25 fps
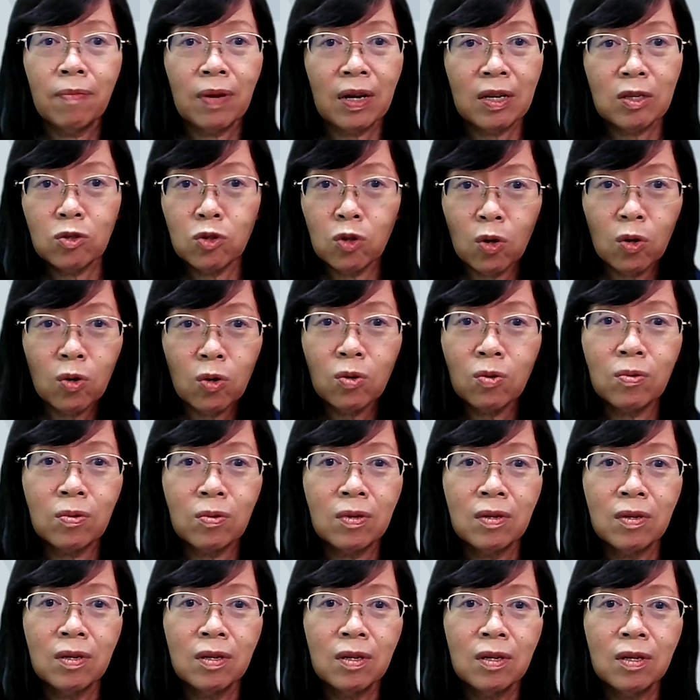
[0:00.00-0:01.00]
But no,
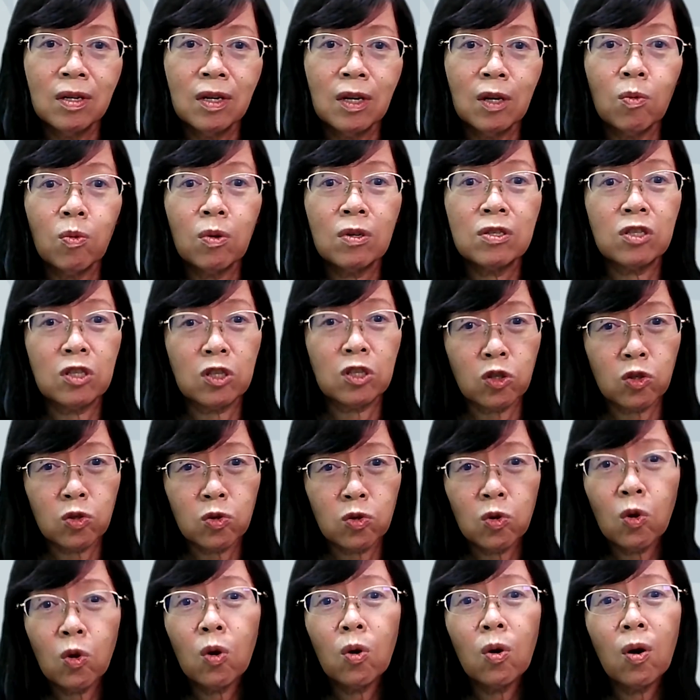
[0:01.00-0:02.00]
it was a
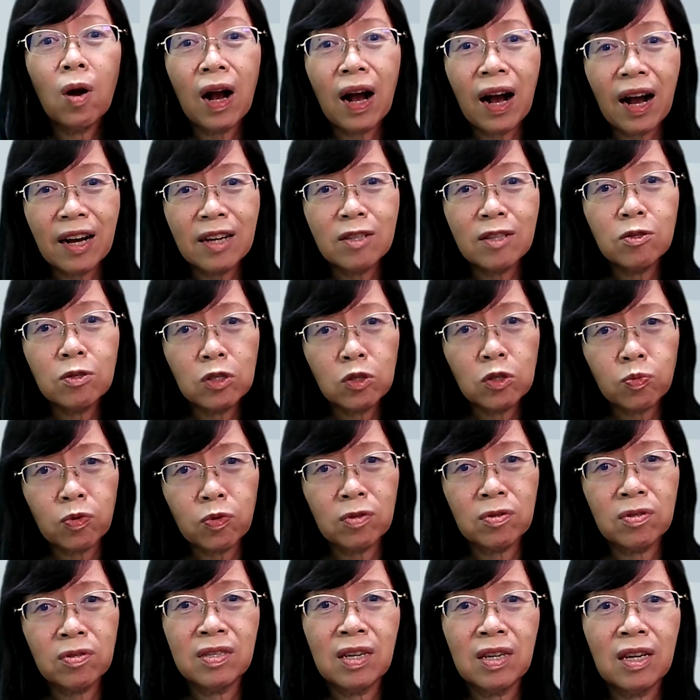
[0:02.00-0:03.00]
slow, arduous
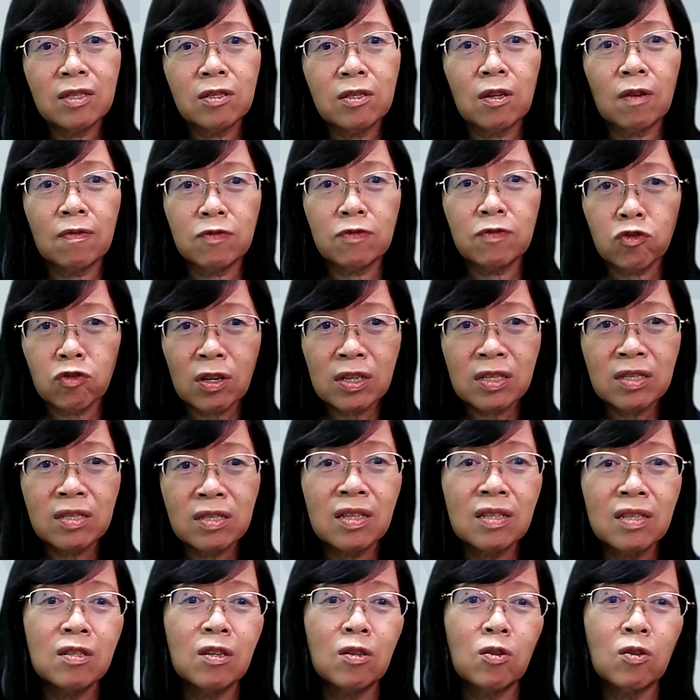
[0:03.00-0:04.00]
process of
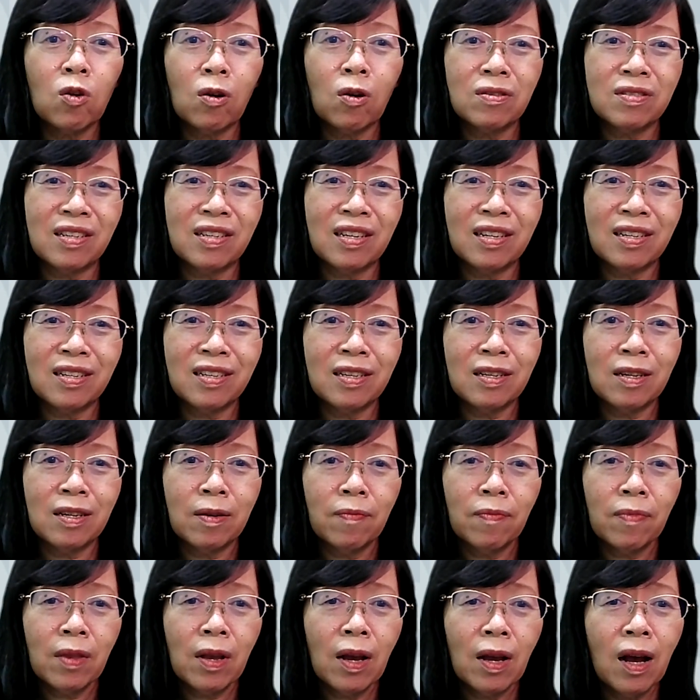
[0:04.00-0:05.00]
trusting the Lord daily.
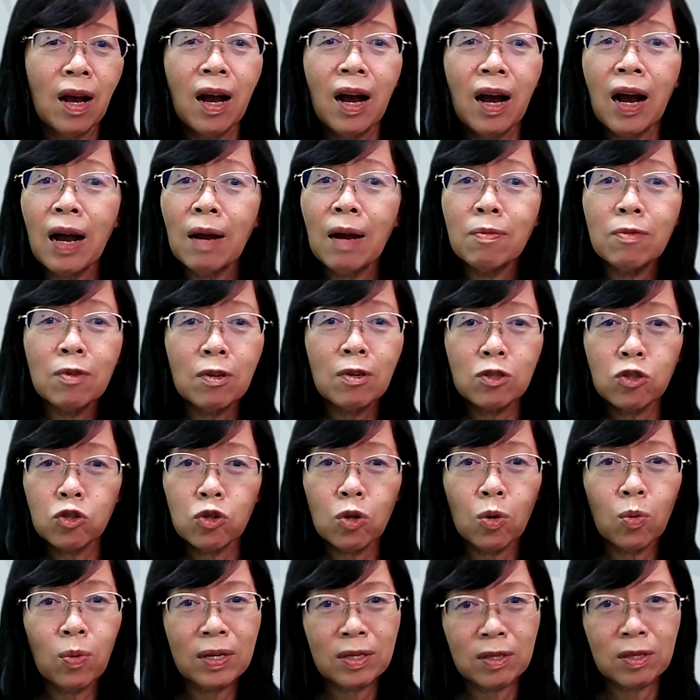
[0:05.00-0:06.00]
I'm not
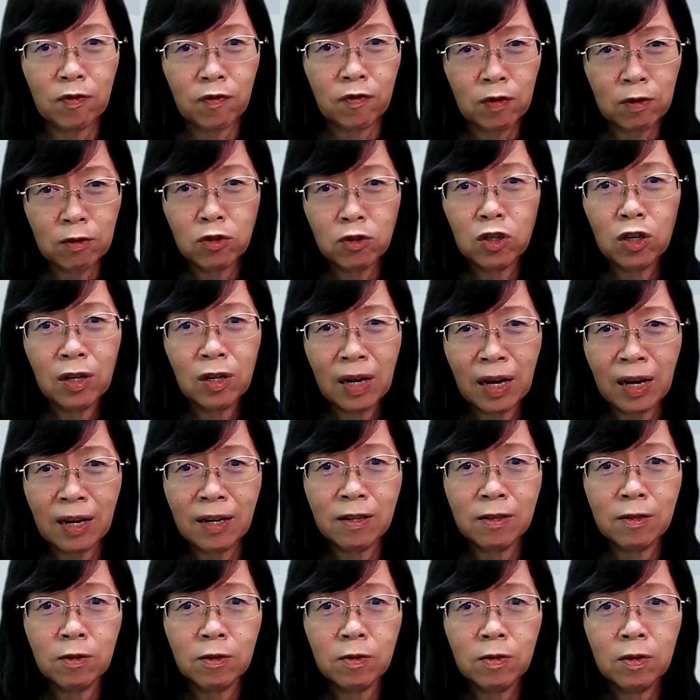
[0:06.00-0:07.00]
sure what the future
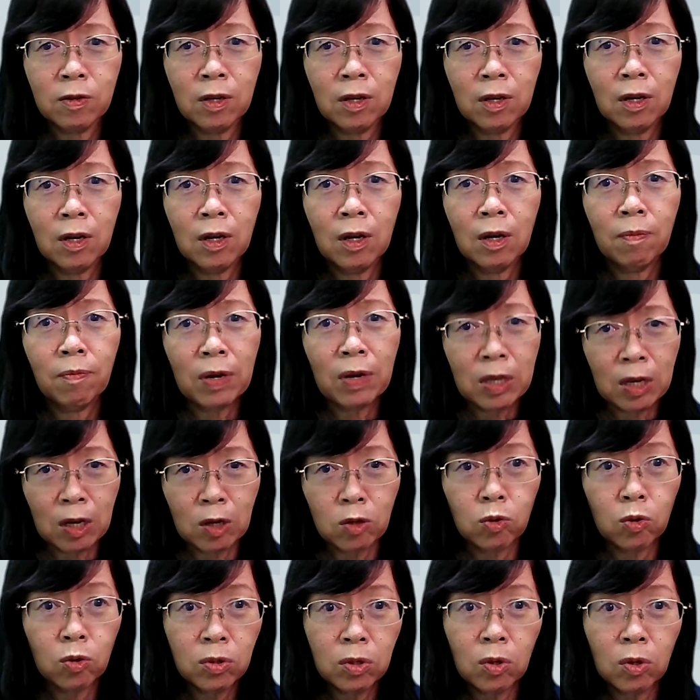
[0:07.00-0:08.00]
lies, but
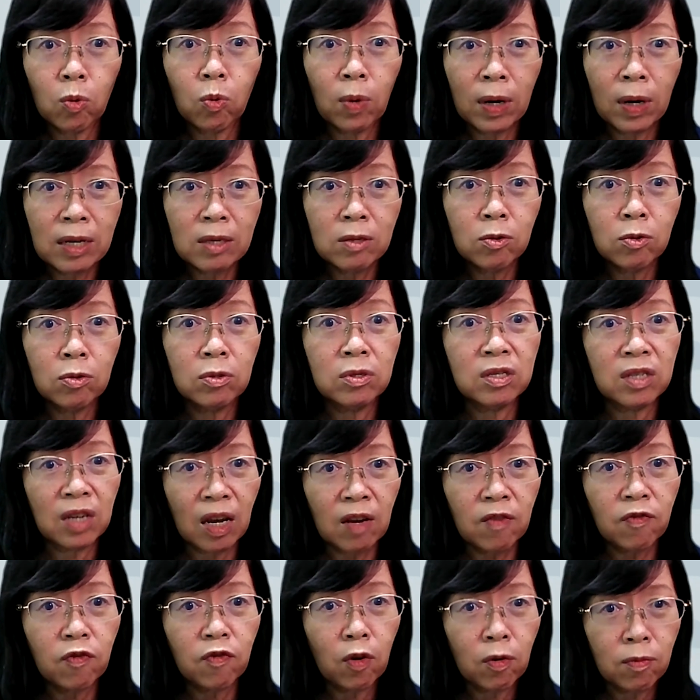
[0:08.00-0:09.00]
I know the one who
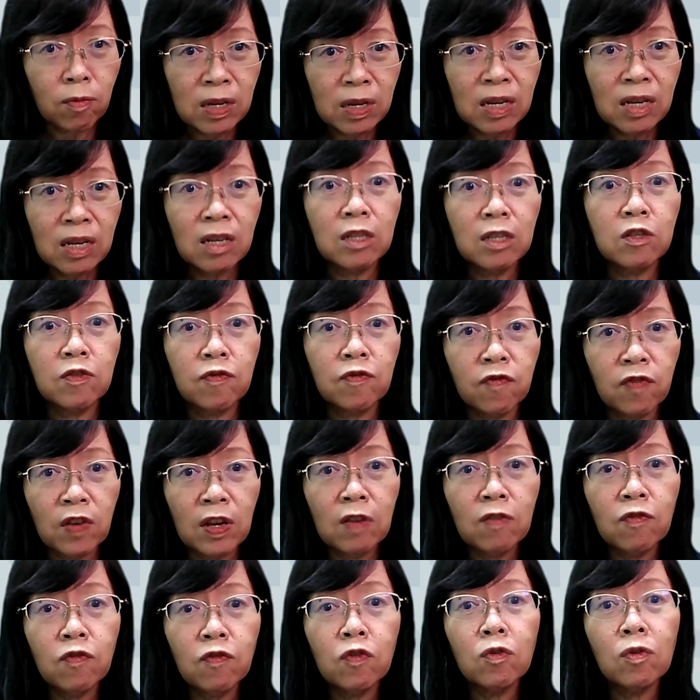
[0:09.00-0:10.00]
died for me is
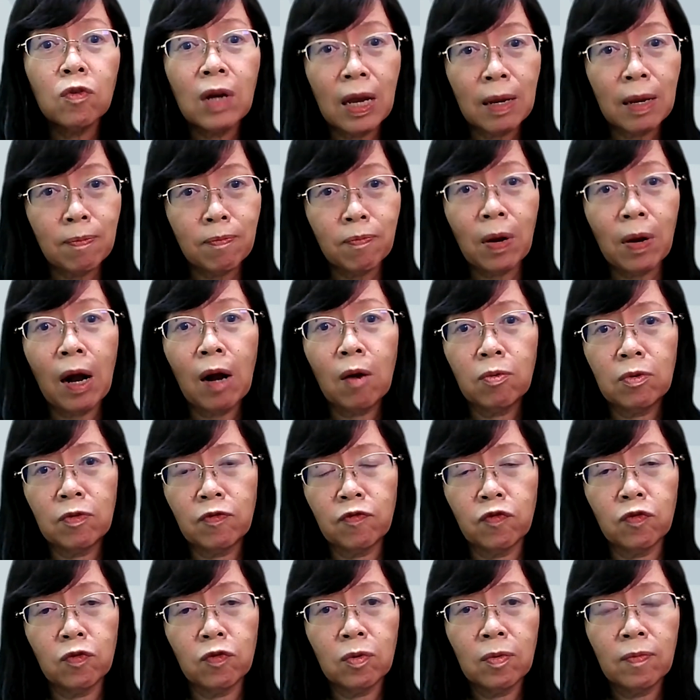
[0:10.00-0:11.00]
faithful and
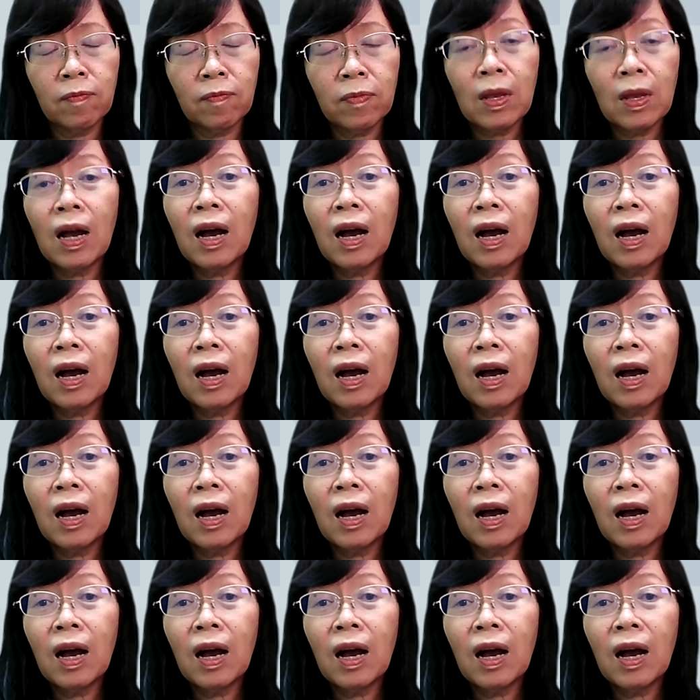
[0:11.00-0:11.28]
powerful.